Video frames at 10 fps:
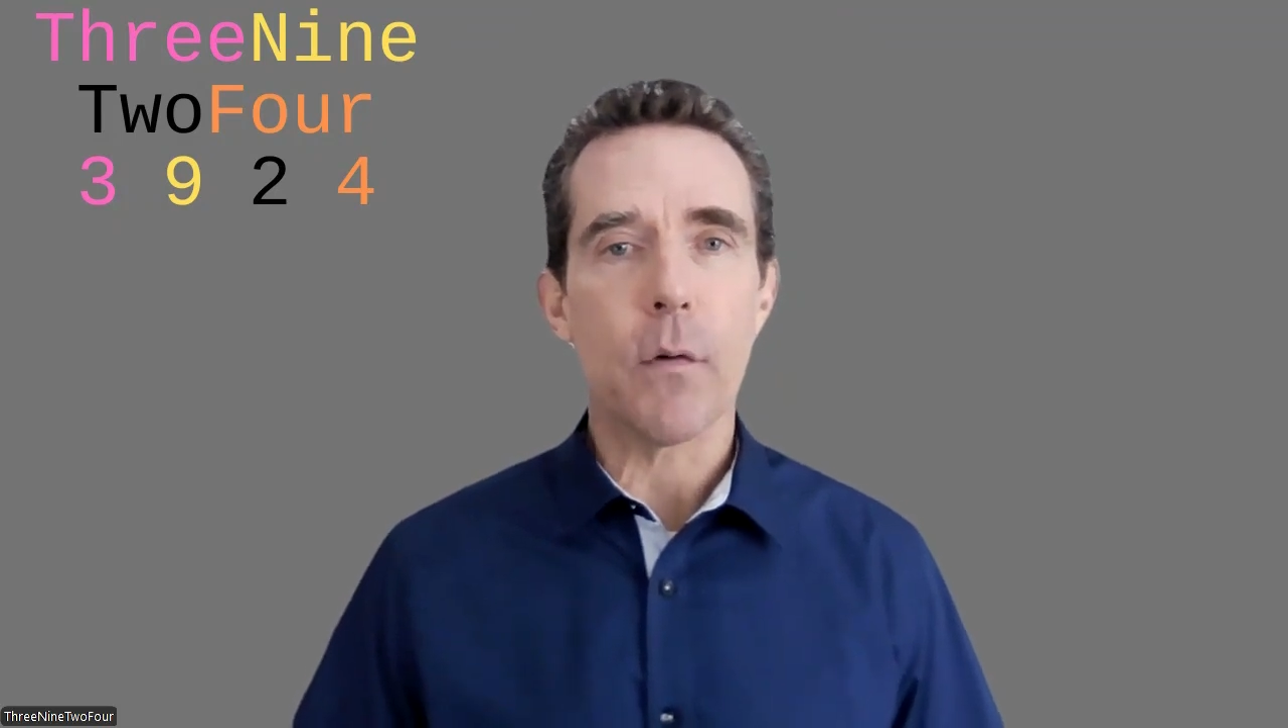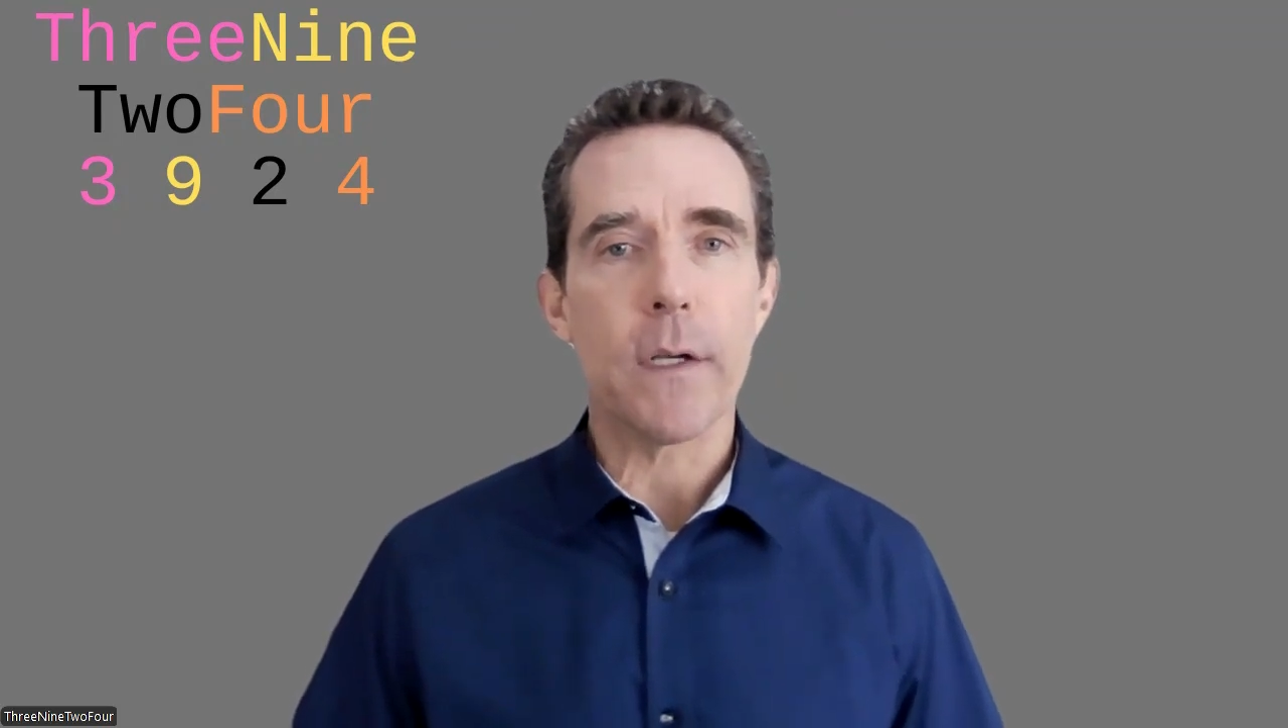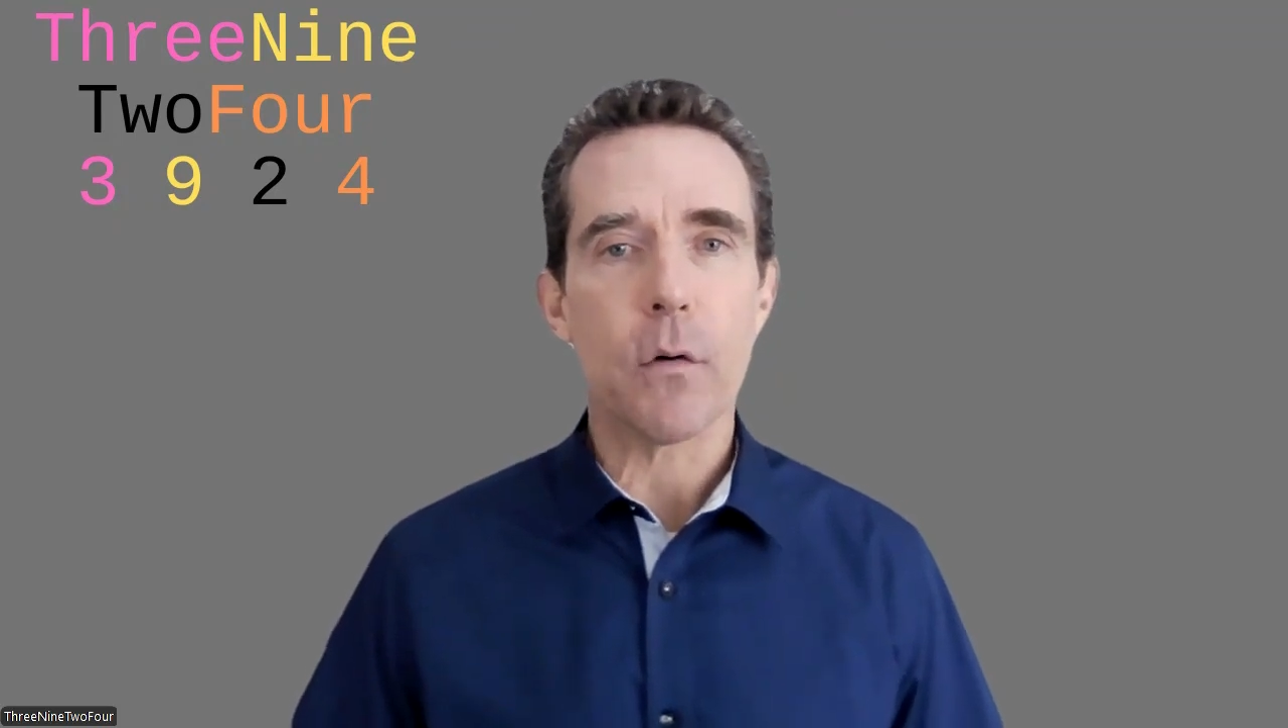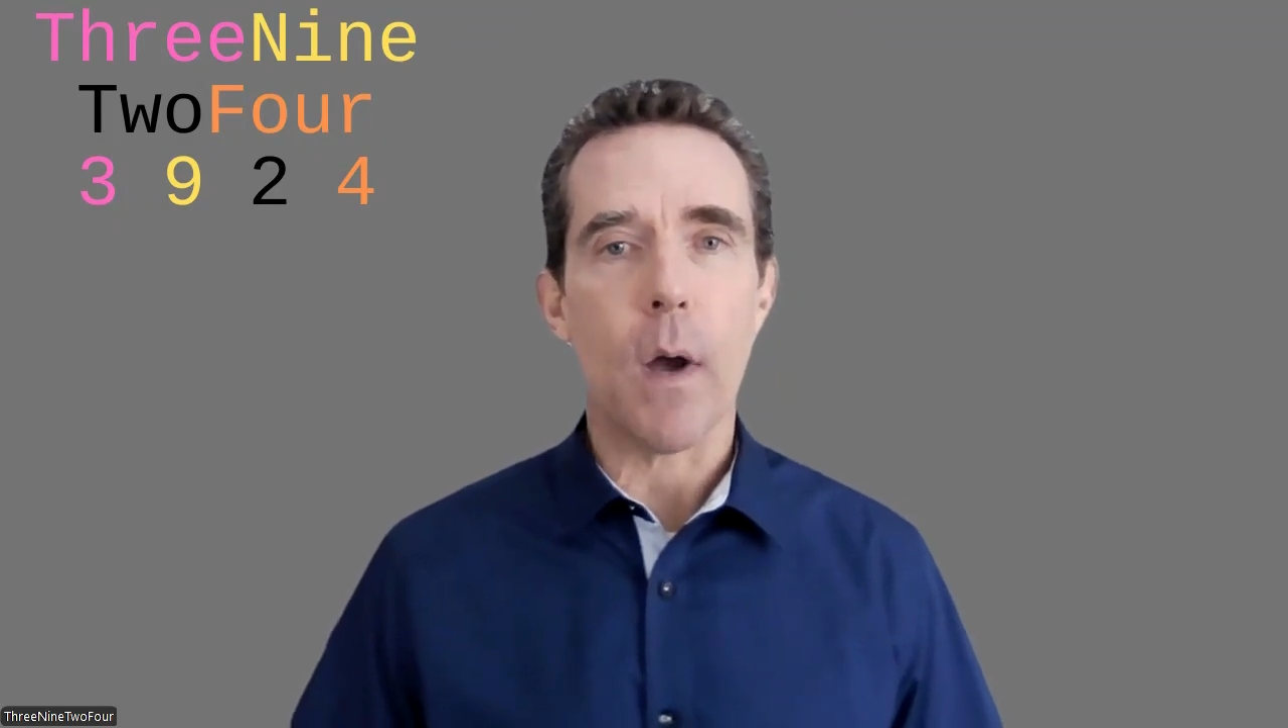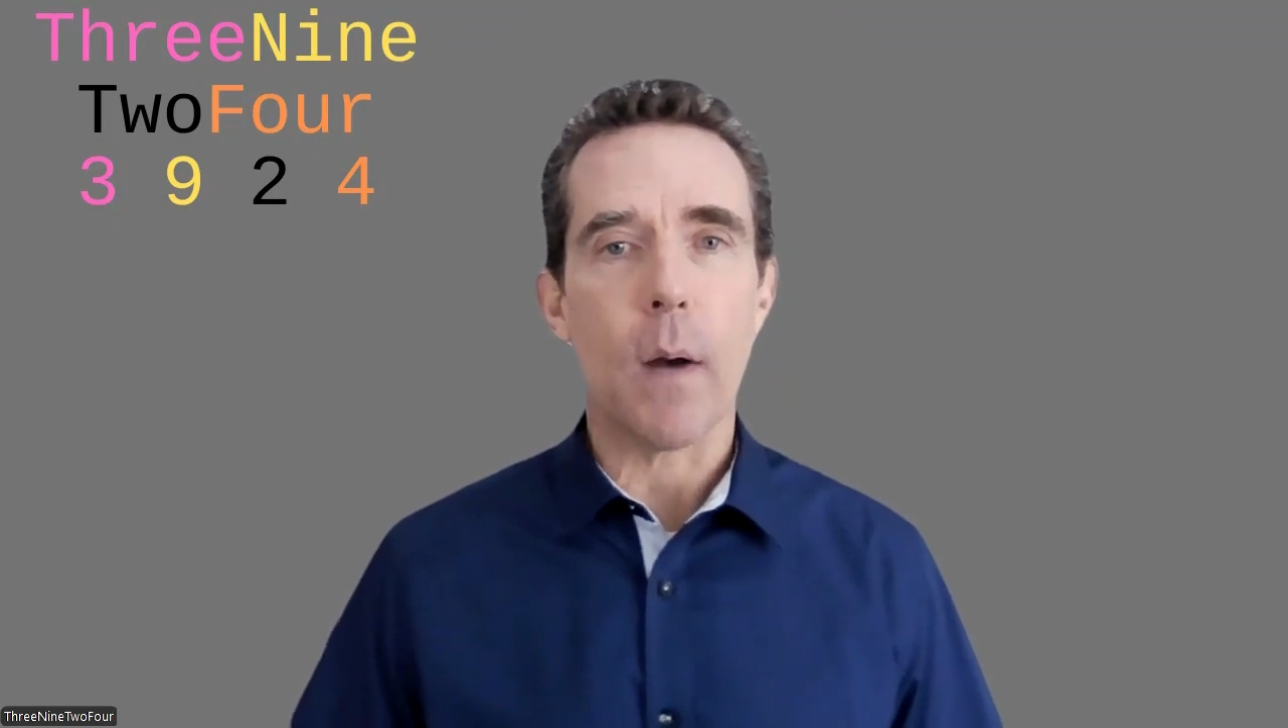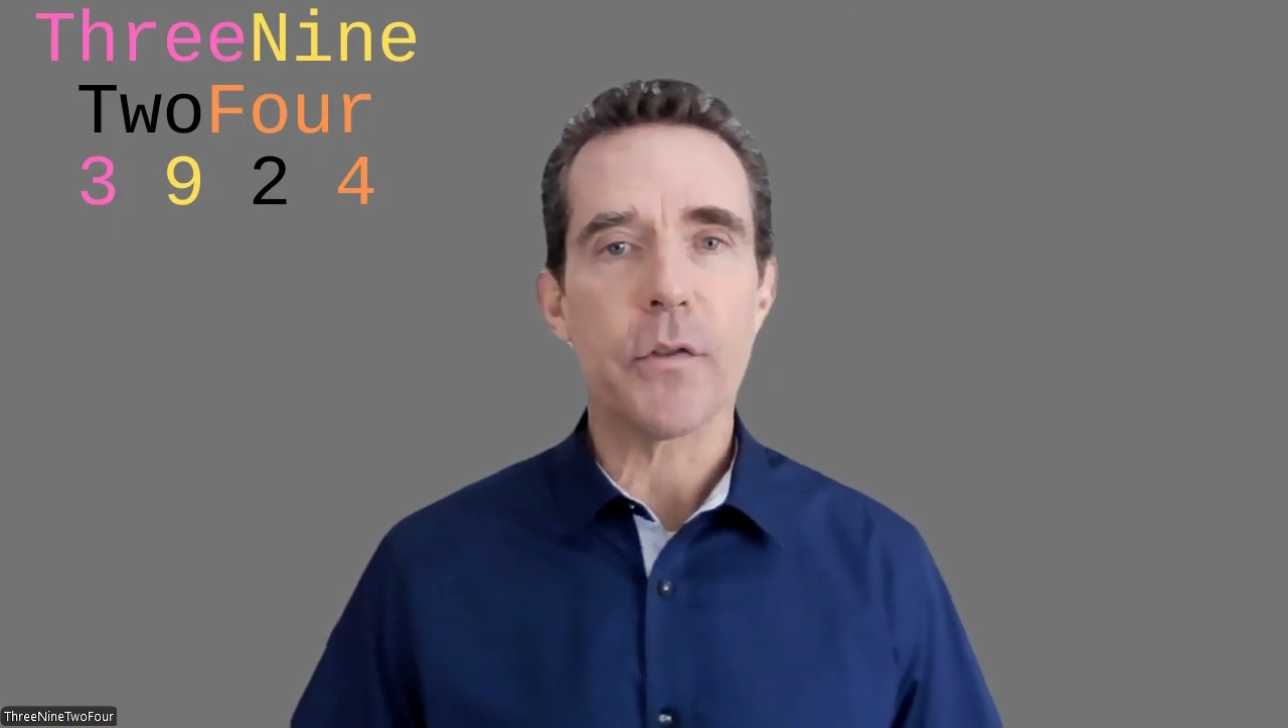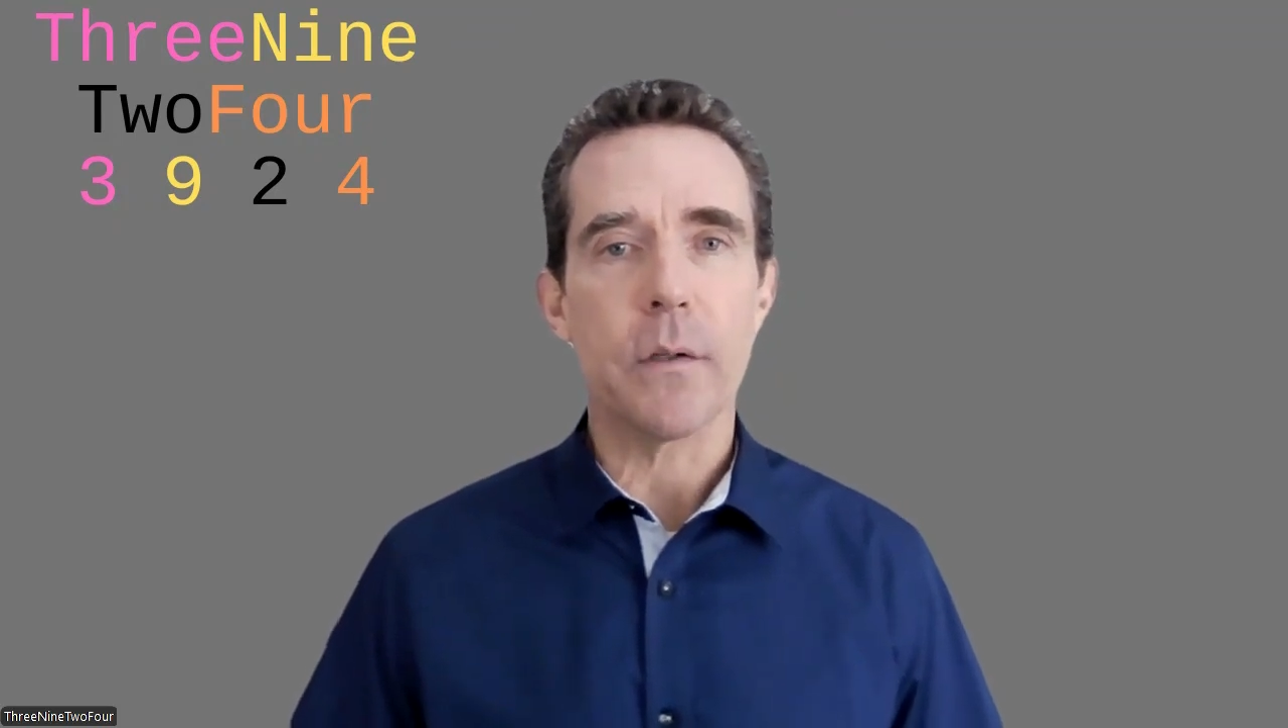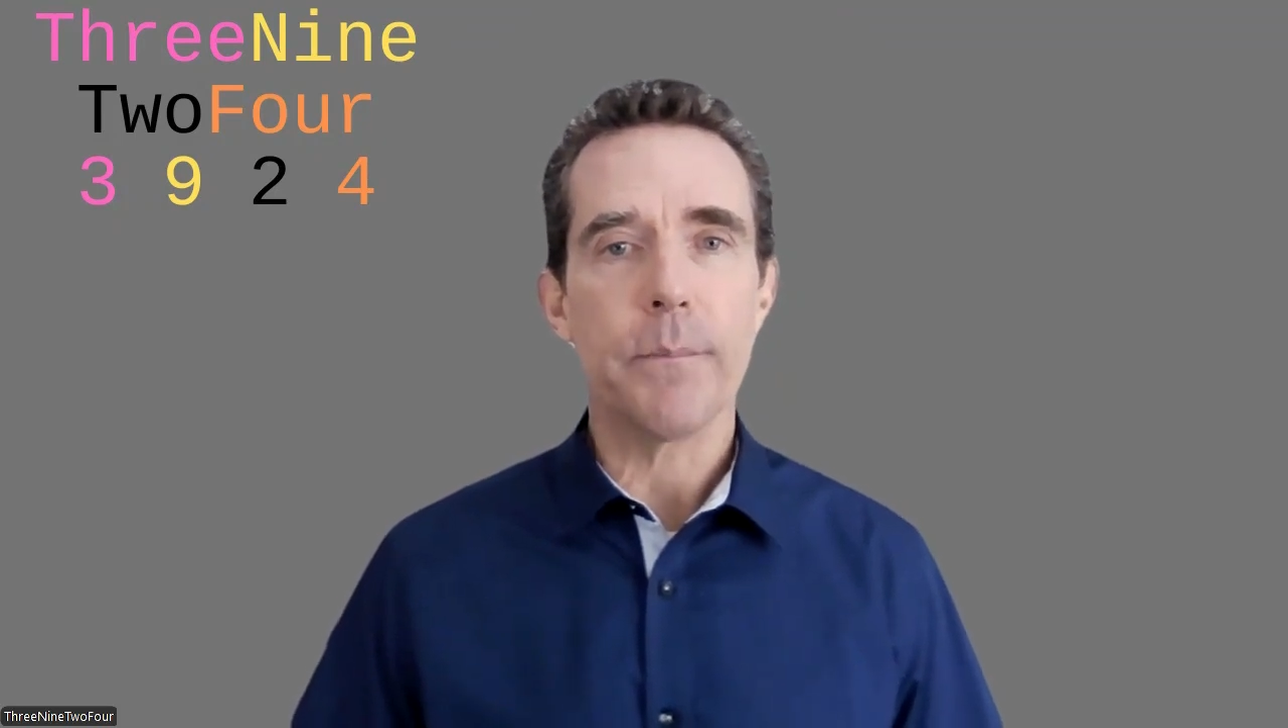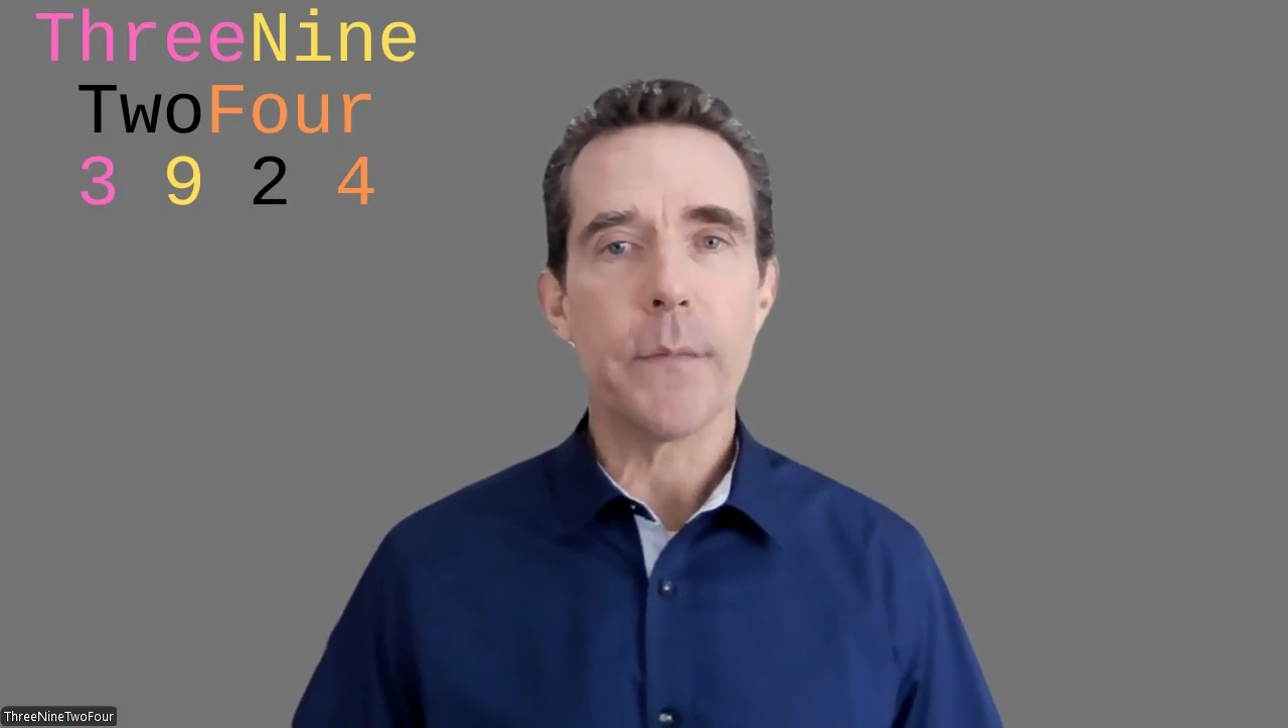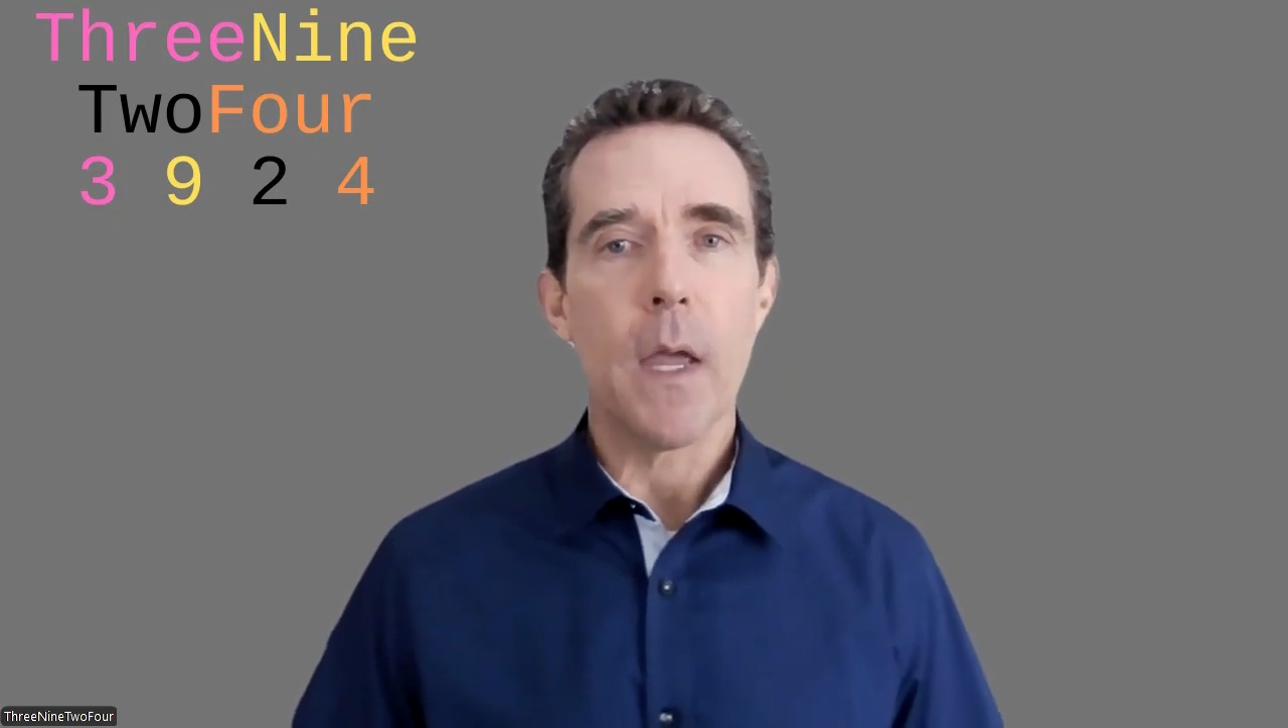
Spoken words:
interruption